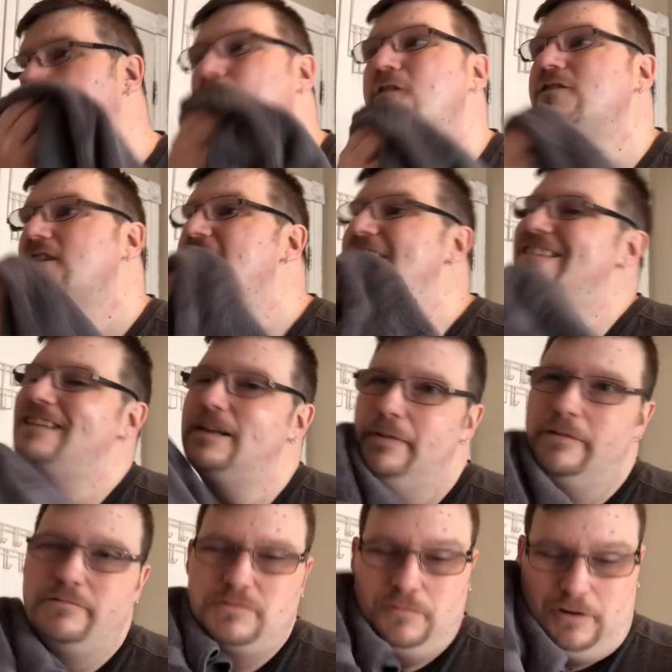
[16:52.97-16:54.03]
just in case
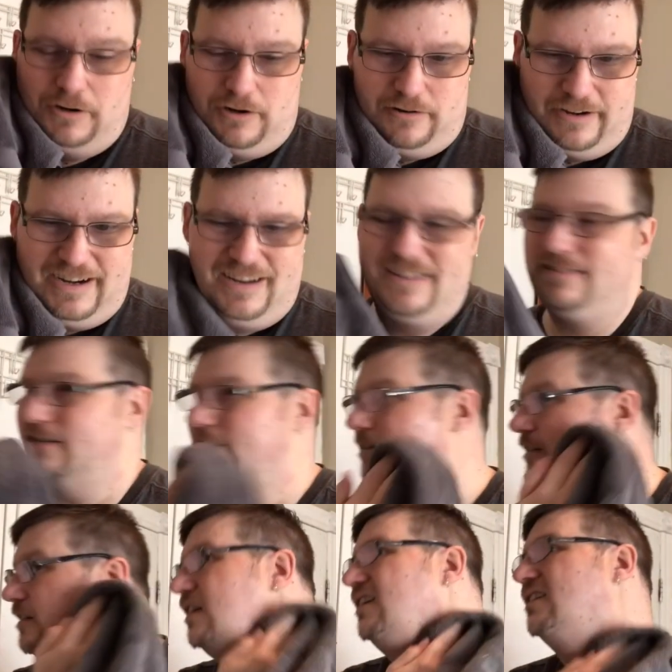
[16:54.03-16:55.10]
anybody was wondering,
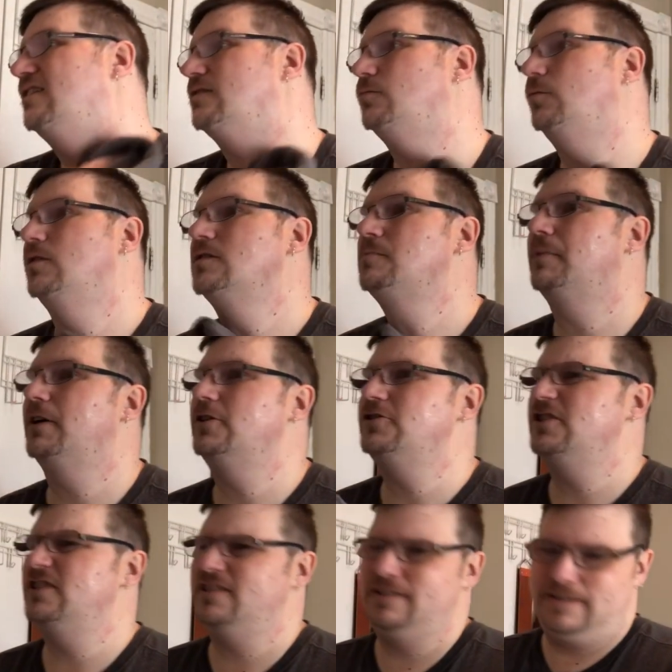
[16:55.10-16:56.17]
uh, this was
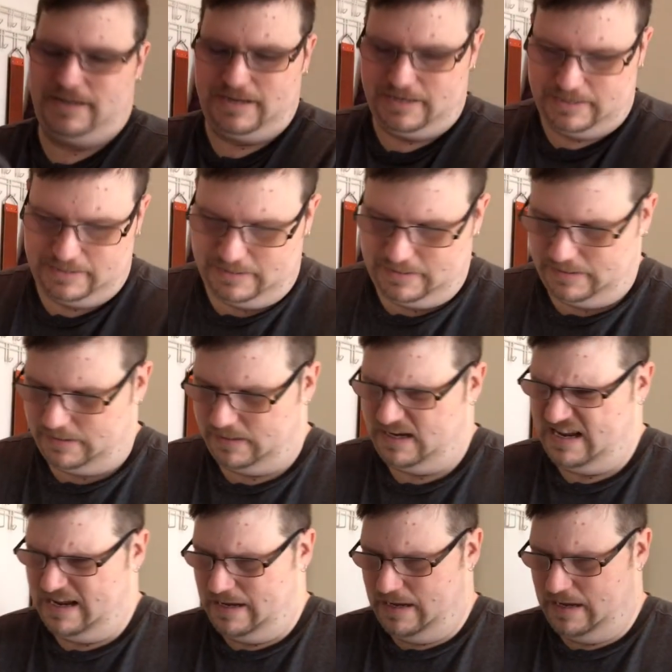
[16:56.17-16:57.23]
purchased.
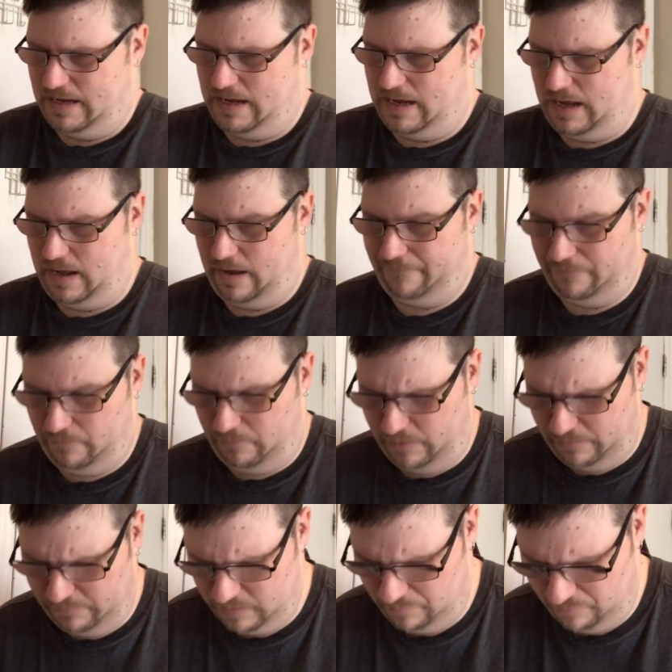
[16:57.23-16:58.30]
Uh, if you're
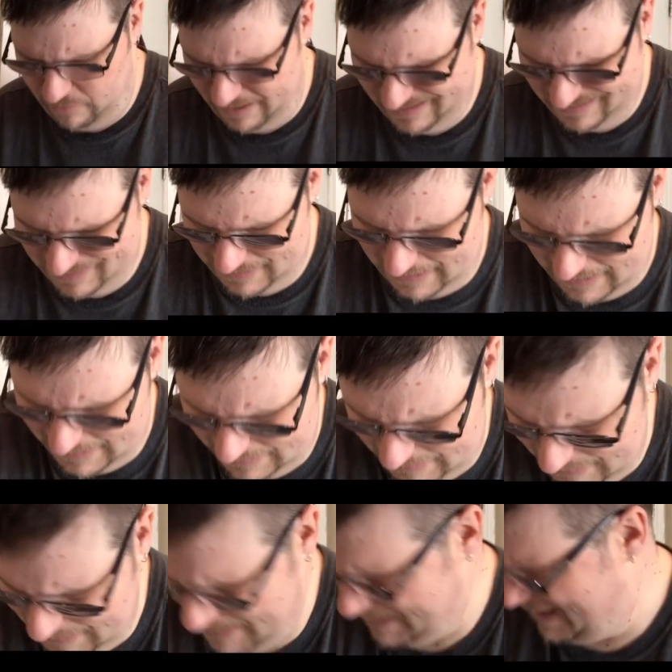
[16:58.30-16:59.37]
wondering what the price
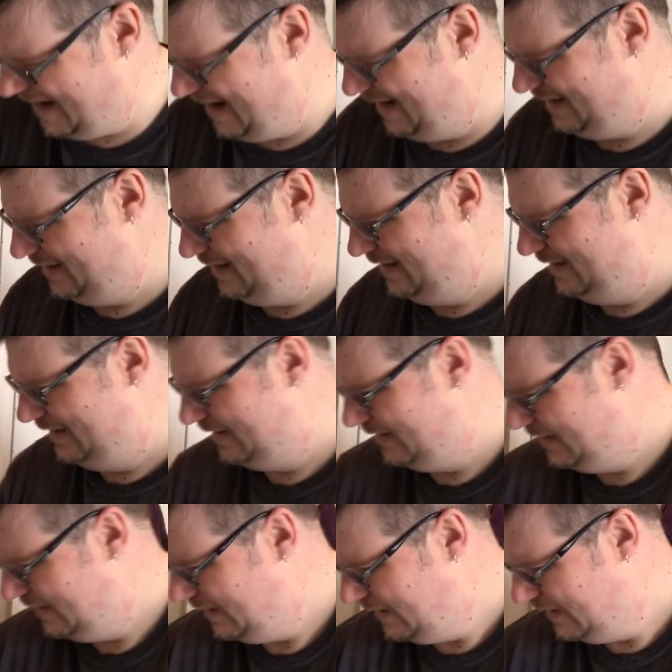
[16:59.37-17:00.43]
is in Canada,
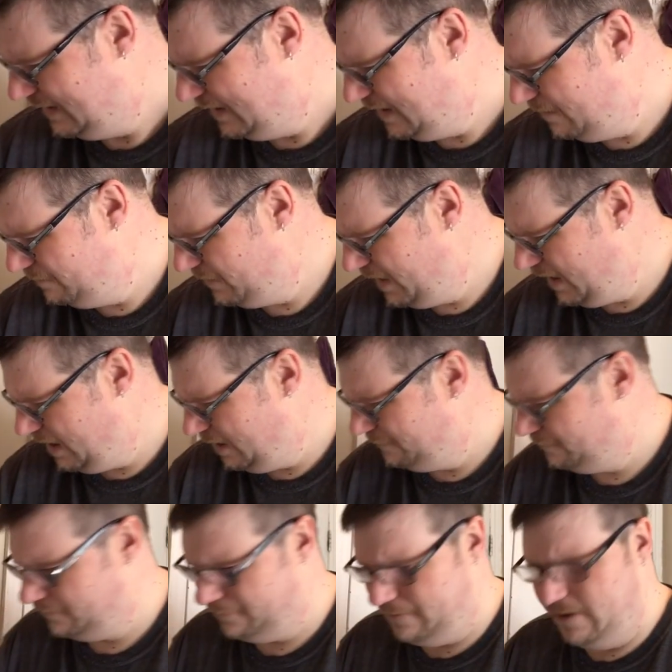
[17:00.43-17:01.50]
um, they
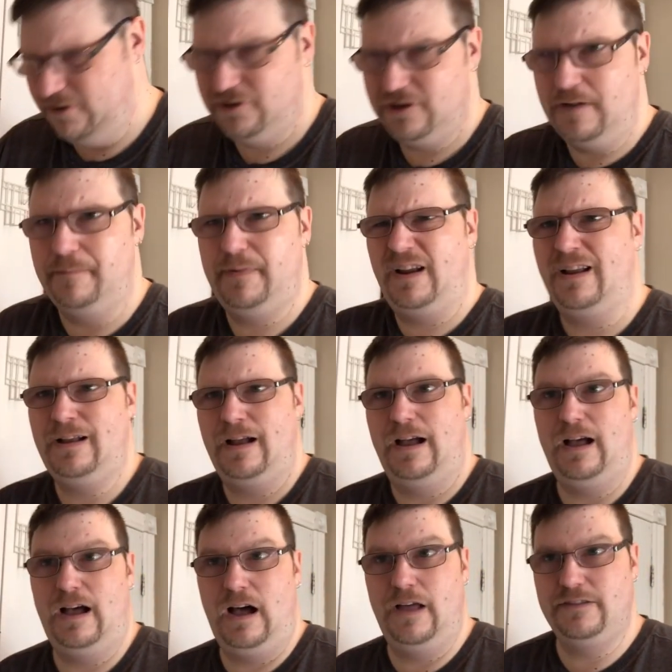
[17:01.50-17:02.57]
offer free shipping
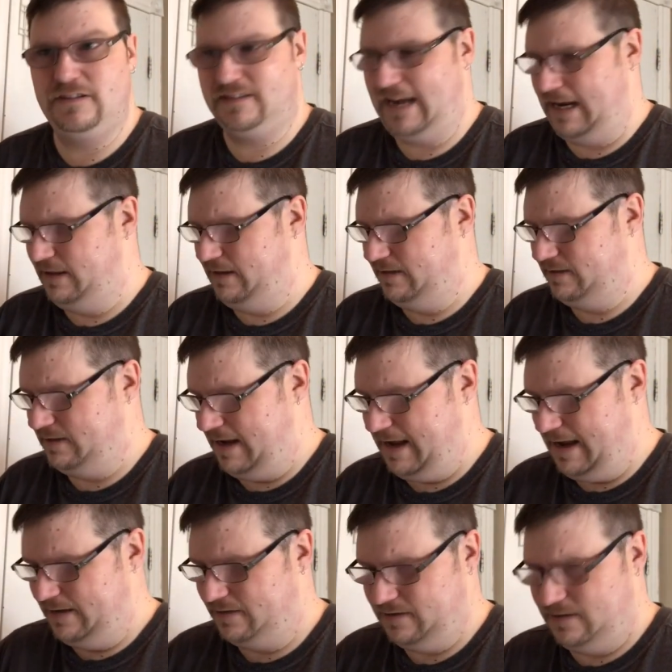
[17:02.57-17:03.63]
on the stainless, I
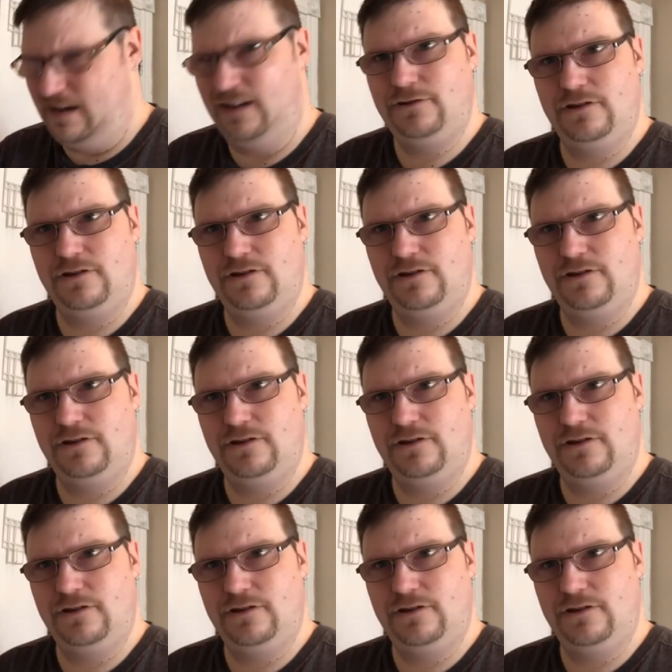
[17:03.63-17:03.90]
guess, not